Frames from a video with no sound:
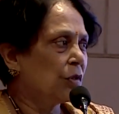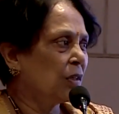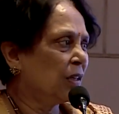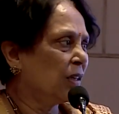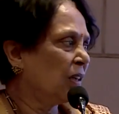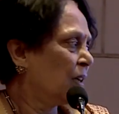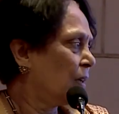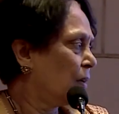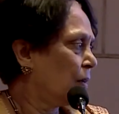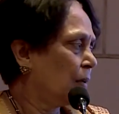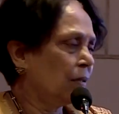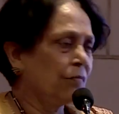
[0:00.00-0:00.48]

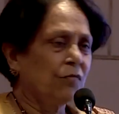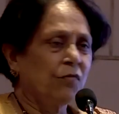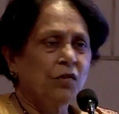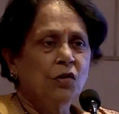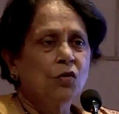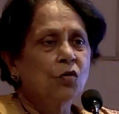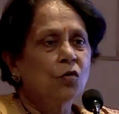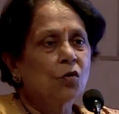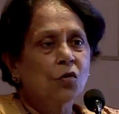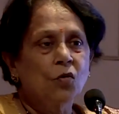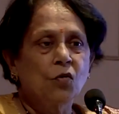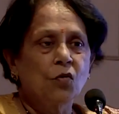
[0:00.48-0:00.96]
Yeah, we
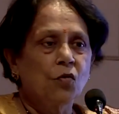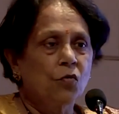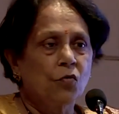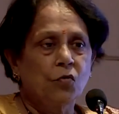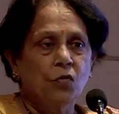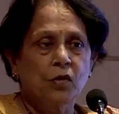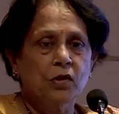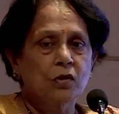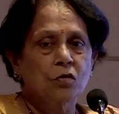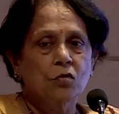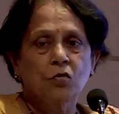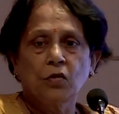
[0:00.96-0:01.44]
don't know
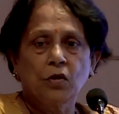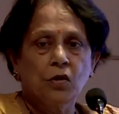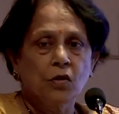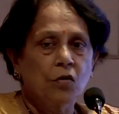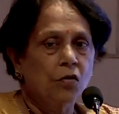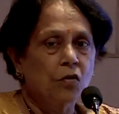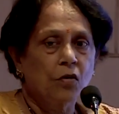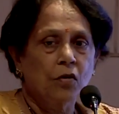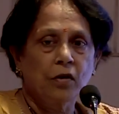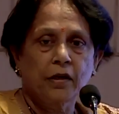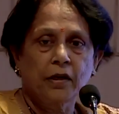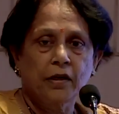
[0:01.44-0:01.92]
what's going
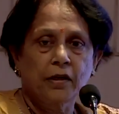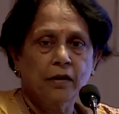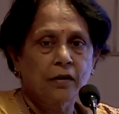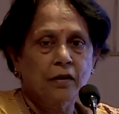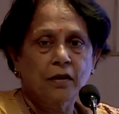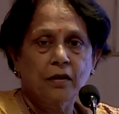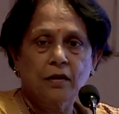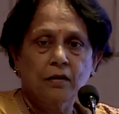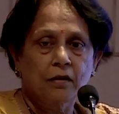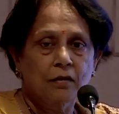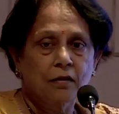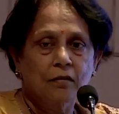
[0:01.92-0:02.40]
on, and
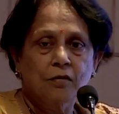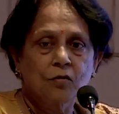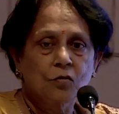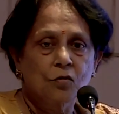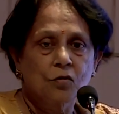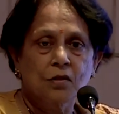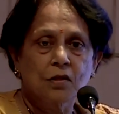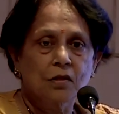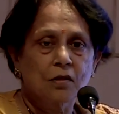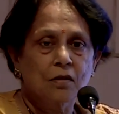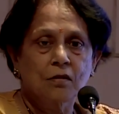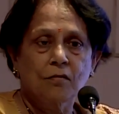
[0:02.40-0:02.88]
then you
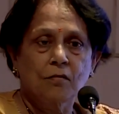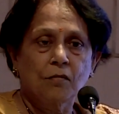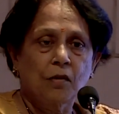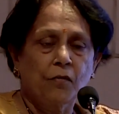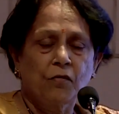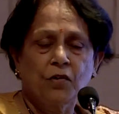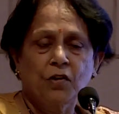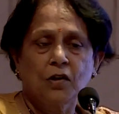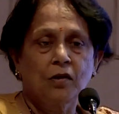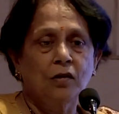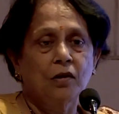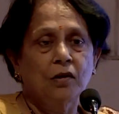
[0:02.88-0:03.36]
just
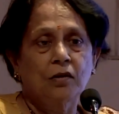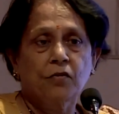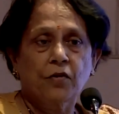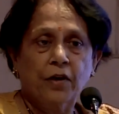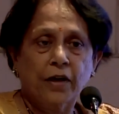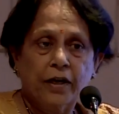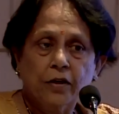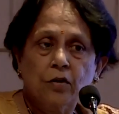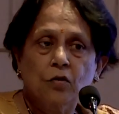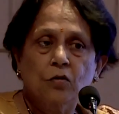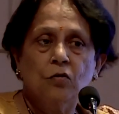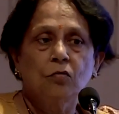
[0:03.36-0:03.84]
will
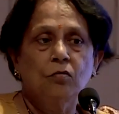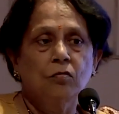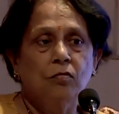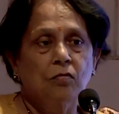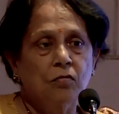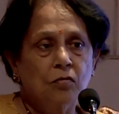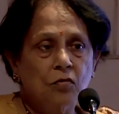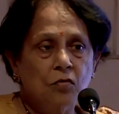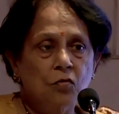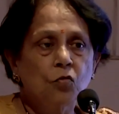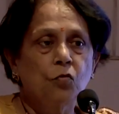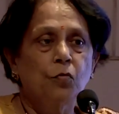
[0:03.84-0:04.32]
try to
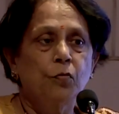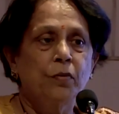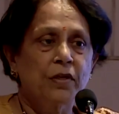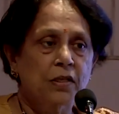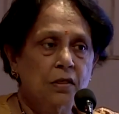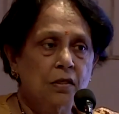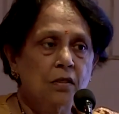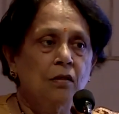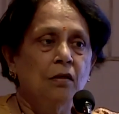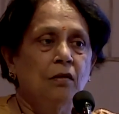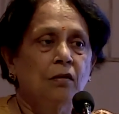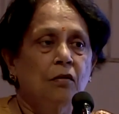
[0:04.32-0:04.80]
do
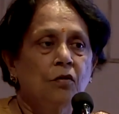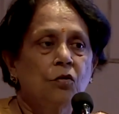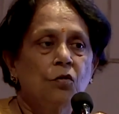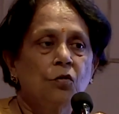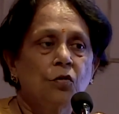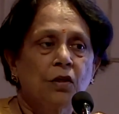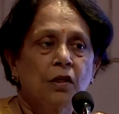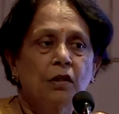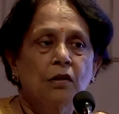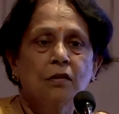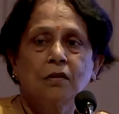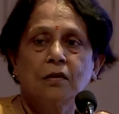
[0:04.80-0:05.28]
best
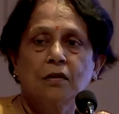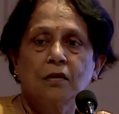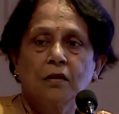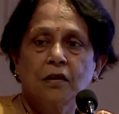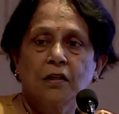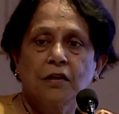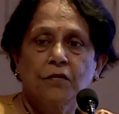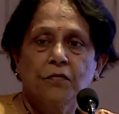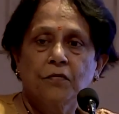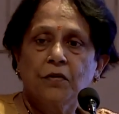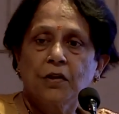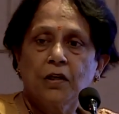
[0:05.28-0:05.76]
during the
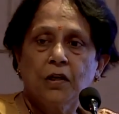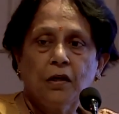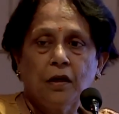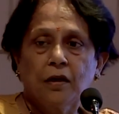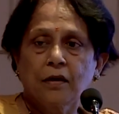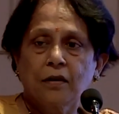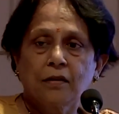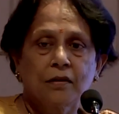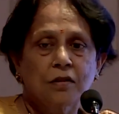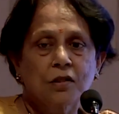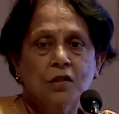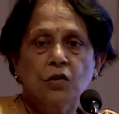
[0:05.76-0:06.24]
delivery,
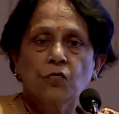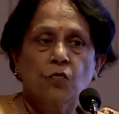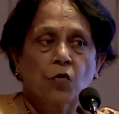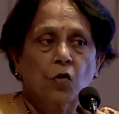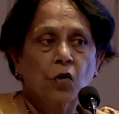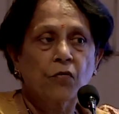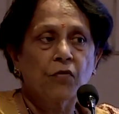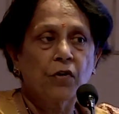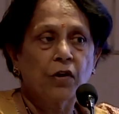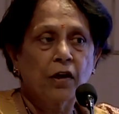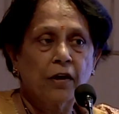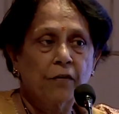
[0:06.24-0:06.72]
and this is
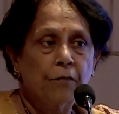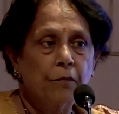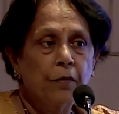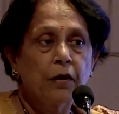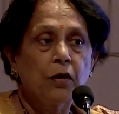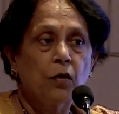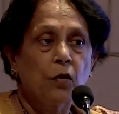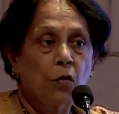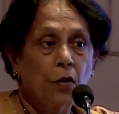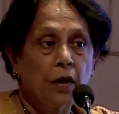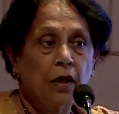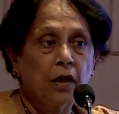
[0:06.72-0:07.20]
what we have
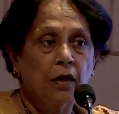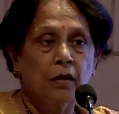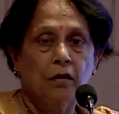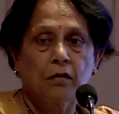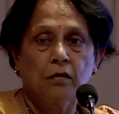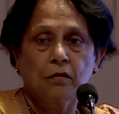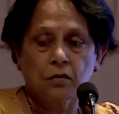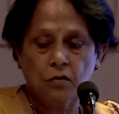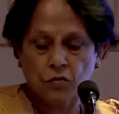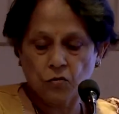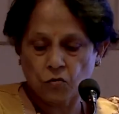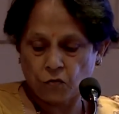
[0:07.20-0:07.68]
been
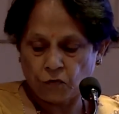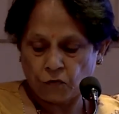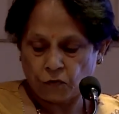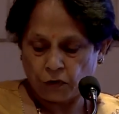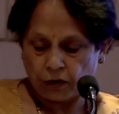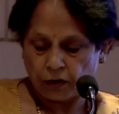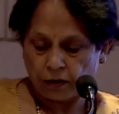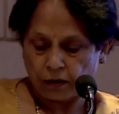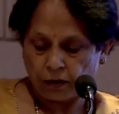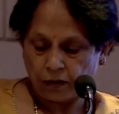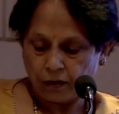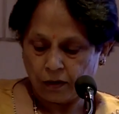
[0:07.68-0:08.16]
doing so
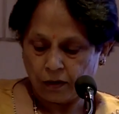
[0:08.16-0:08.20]
far.